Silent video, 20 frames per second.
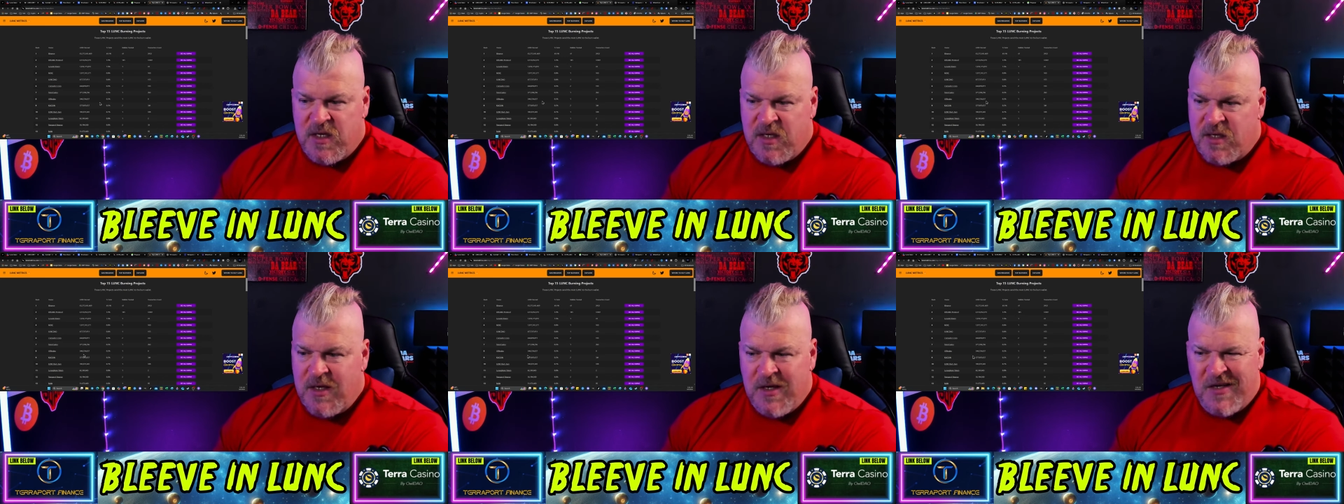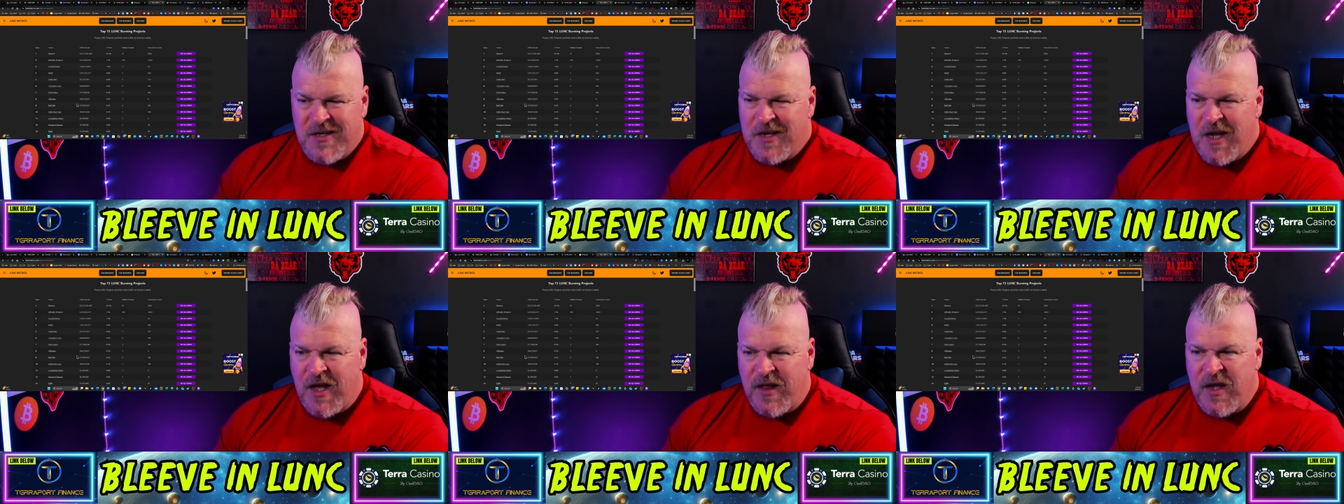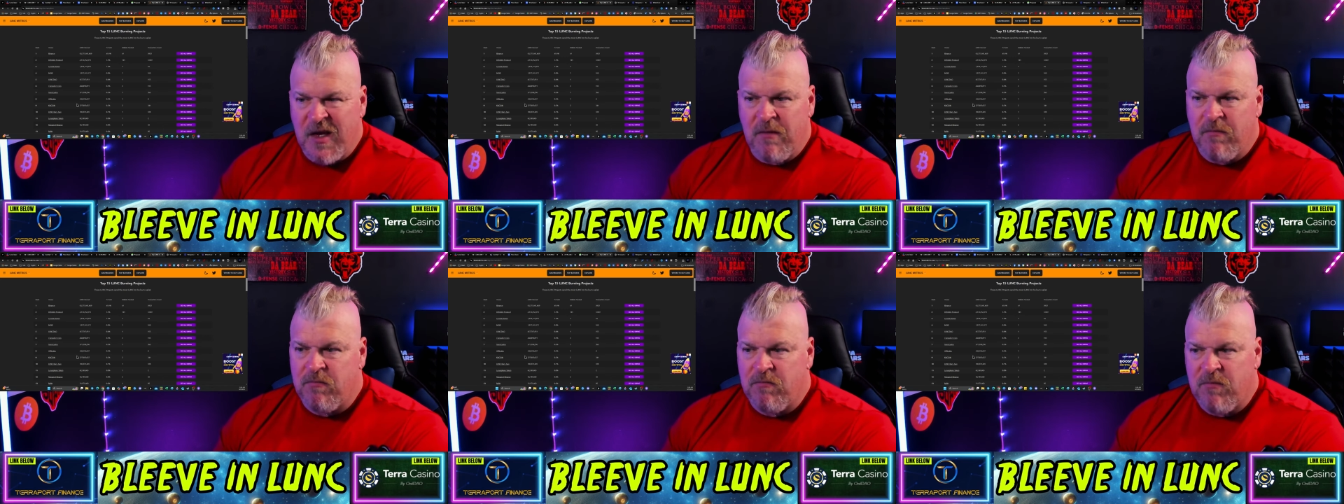this
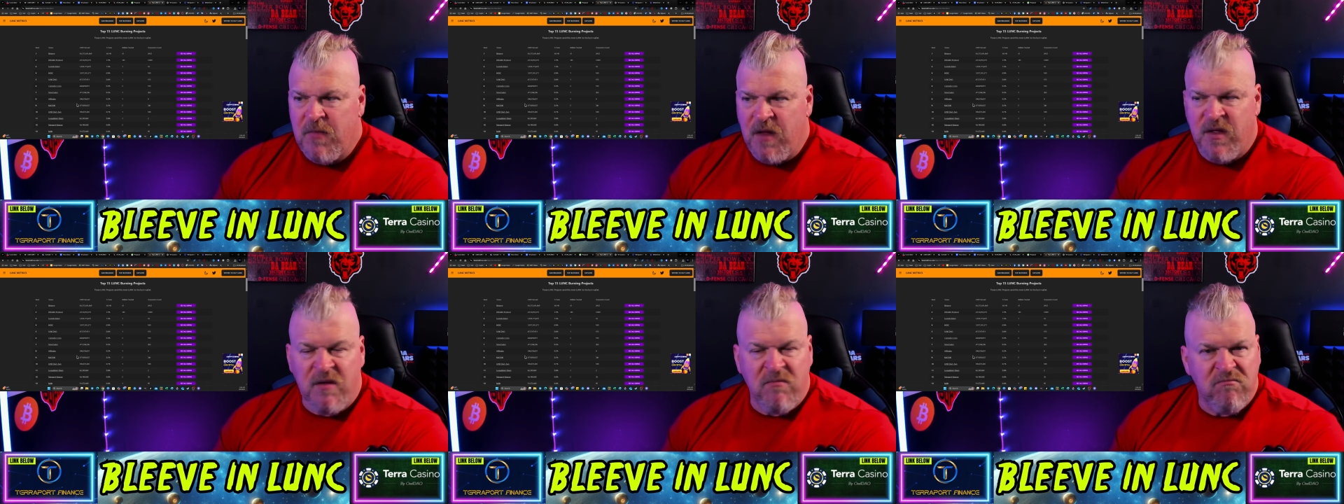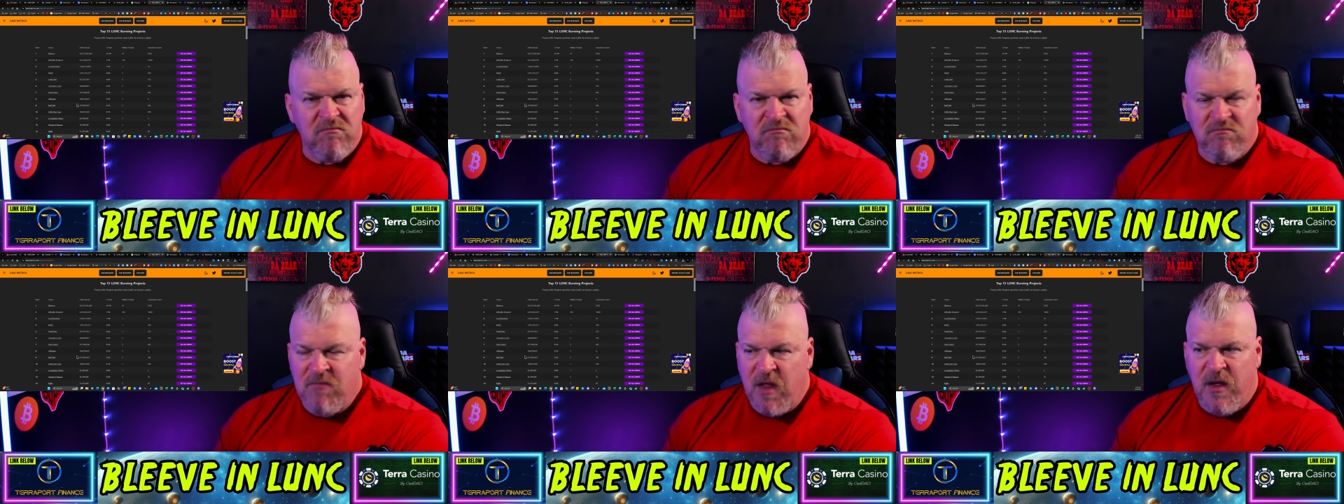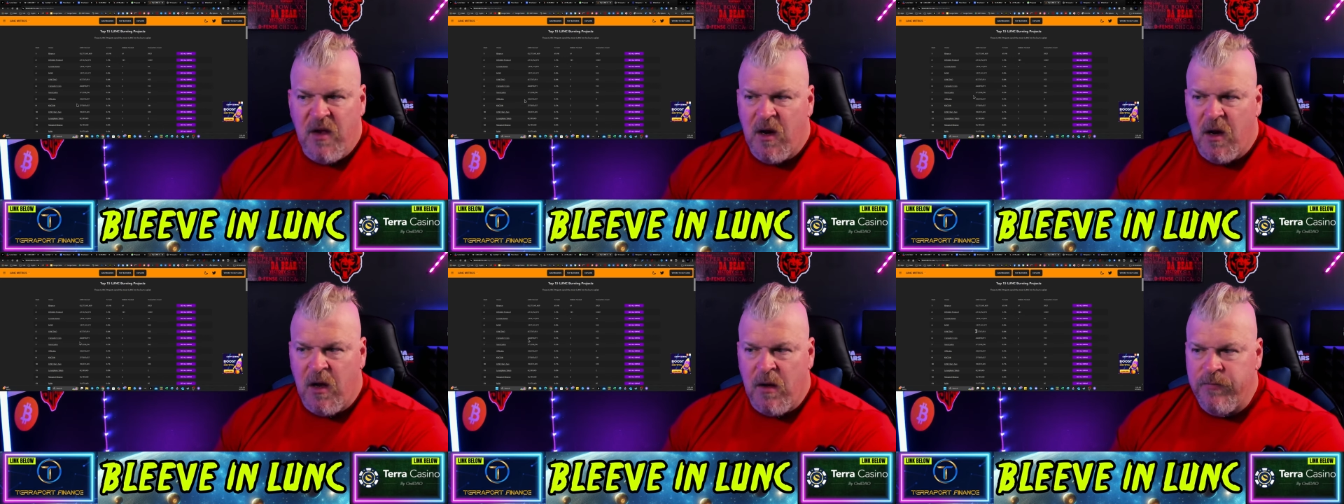nothing nothing nothing
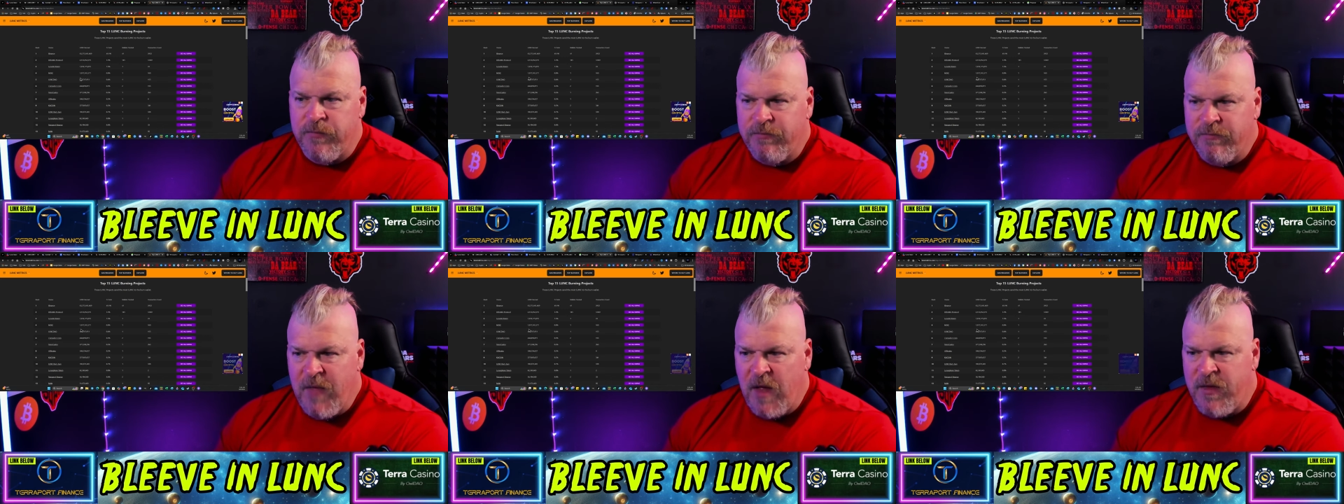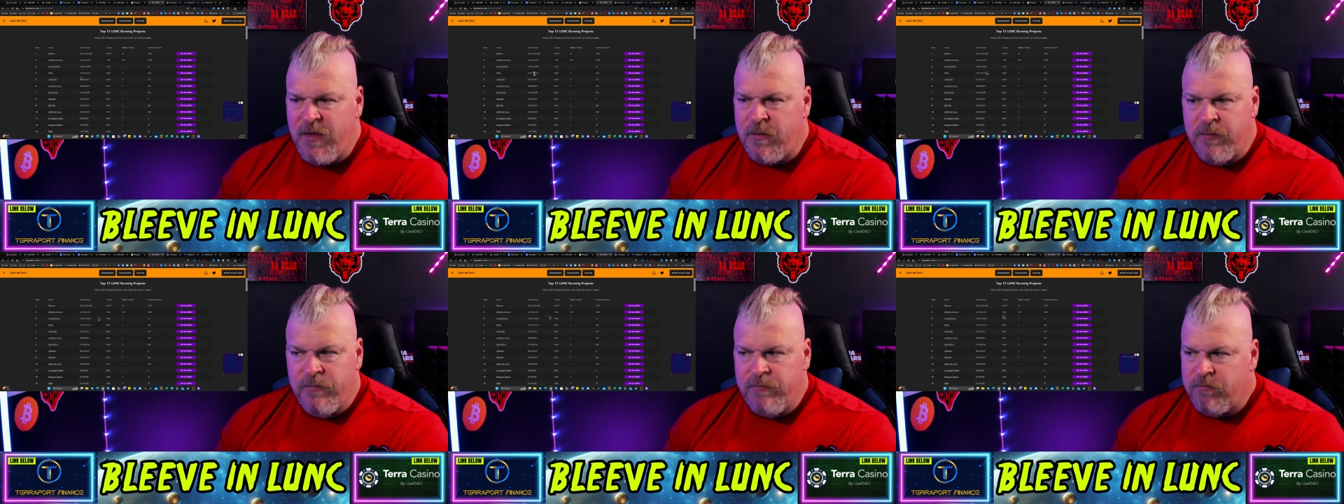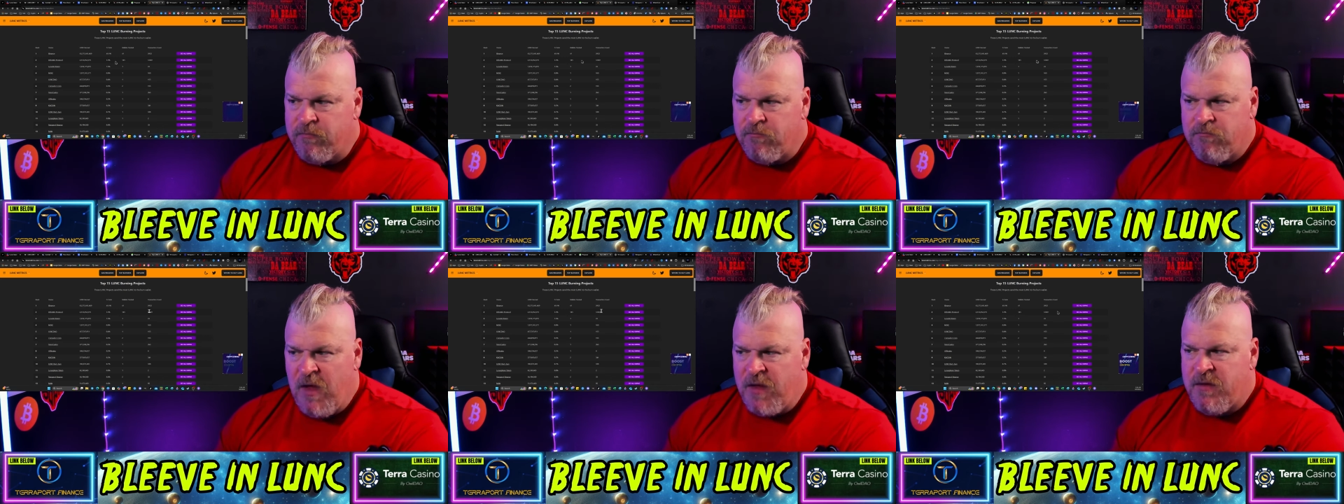at all nothing
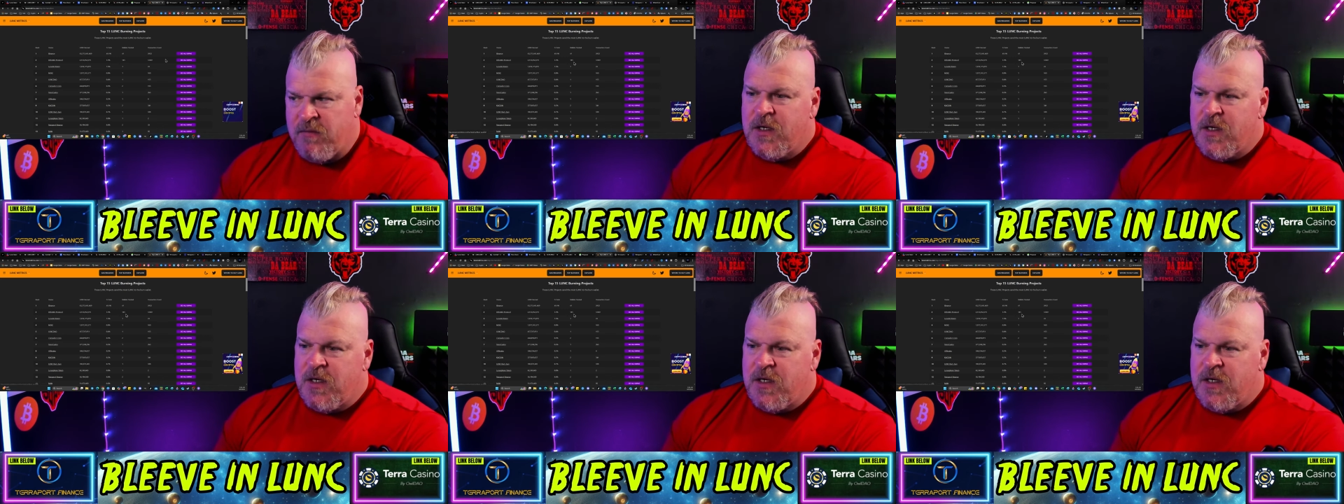nothing.